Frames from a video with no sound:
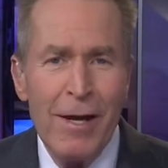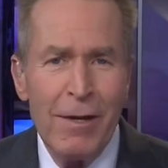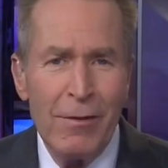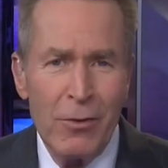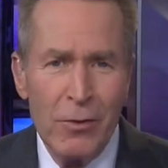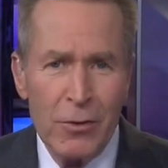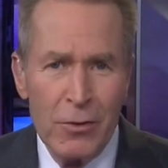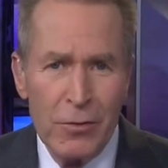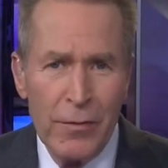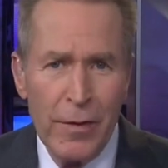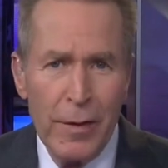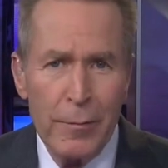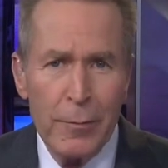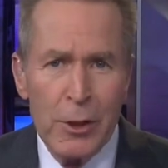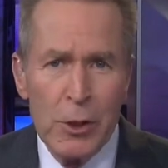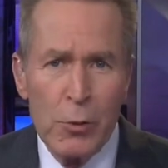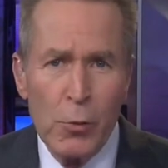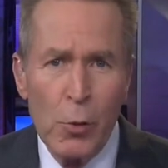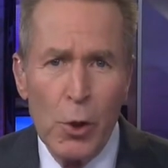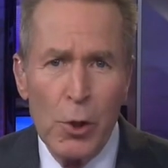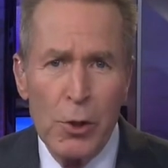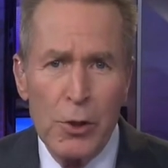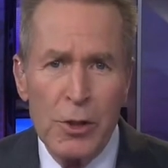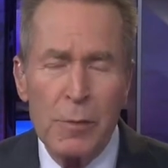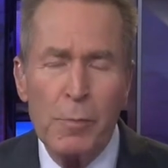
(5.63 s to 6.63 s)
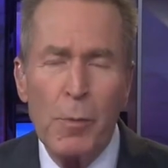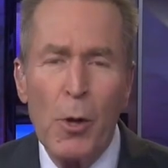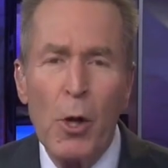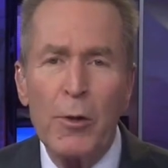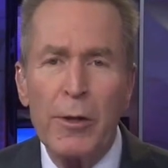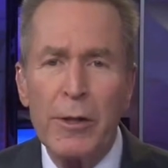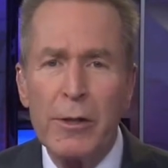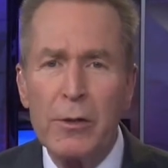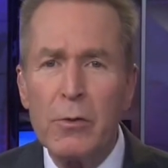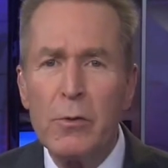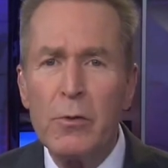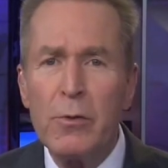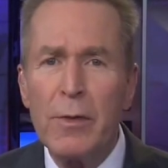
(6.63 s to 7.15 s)
Those famous words
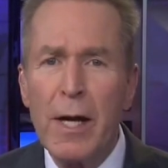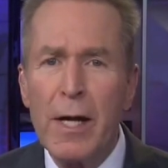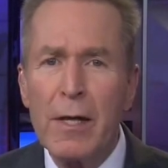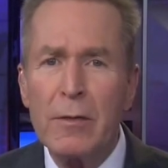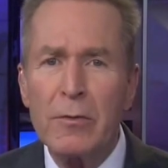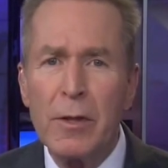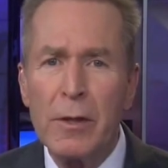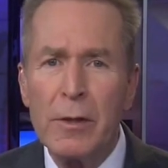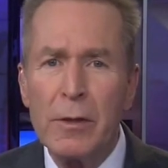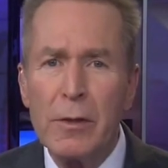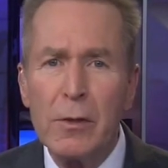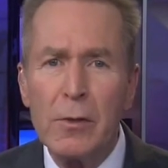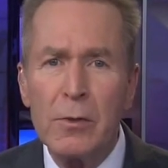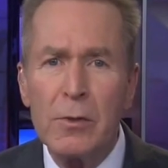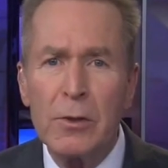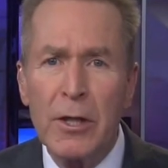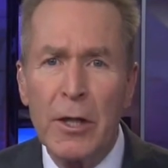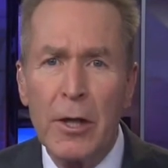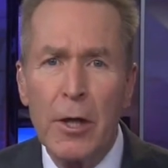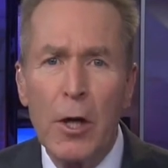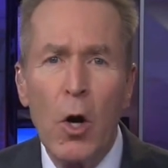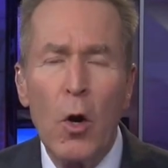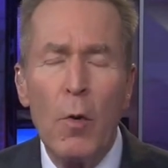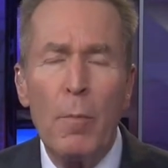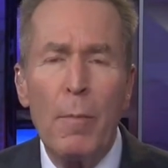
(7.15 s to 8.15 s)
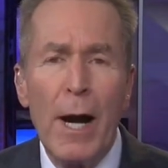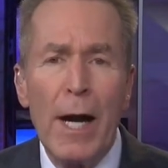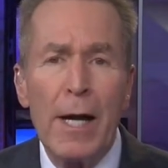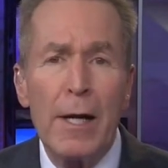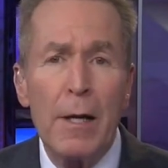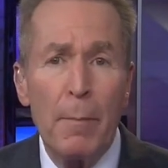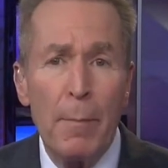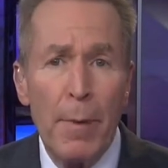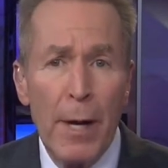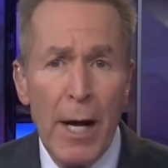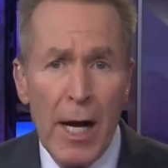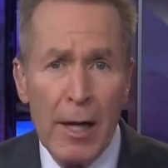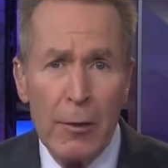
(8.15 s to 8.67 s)
spoken 2,000 years ago by
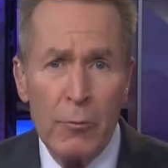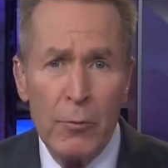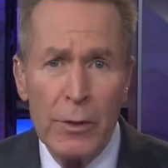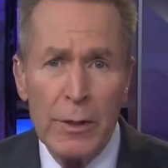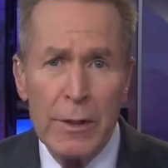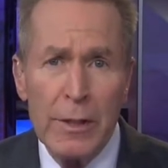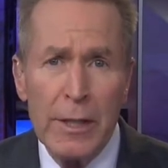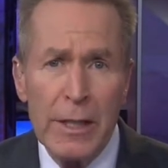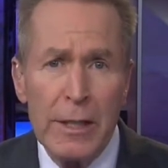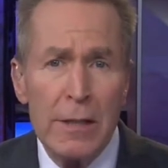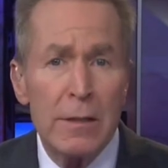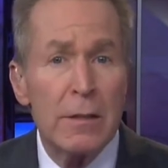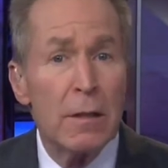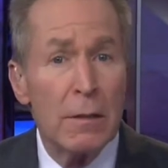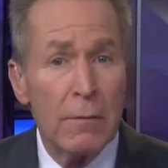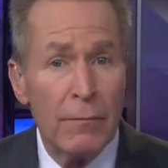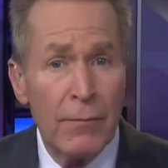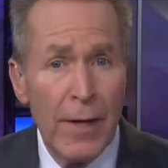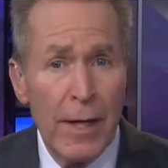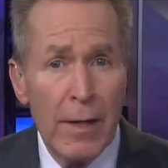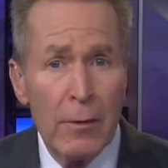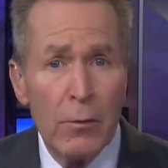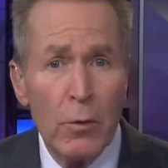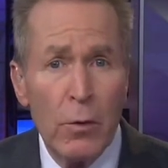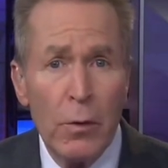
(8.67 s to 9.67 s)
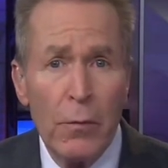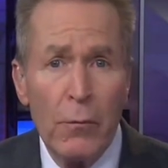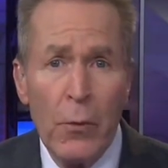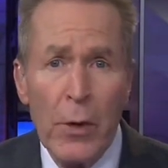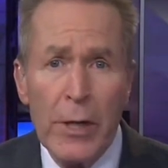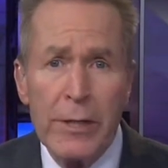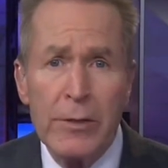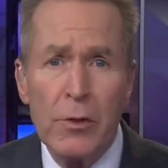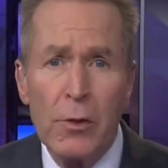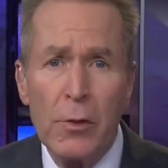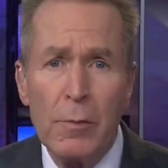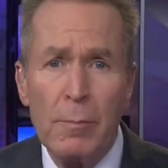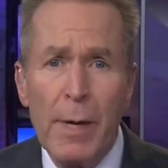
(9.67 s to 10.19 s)
Hippocrates, the founder of
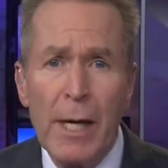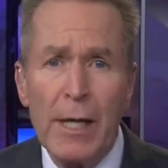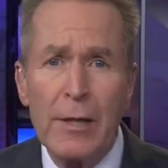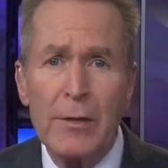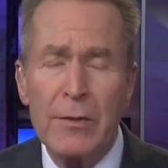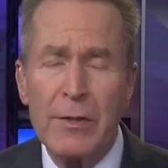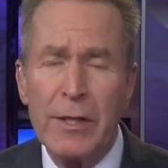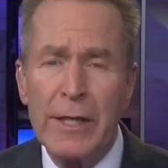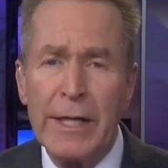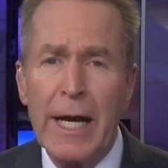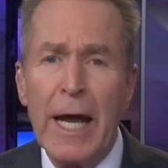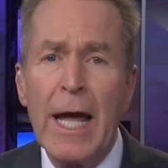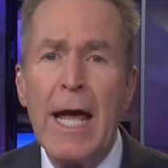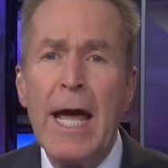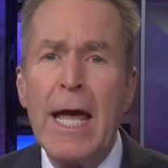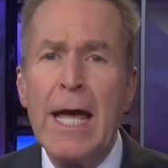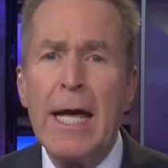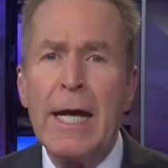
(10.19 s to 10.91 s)
Western medicine.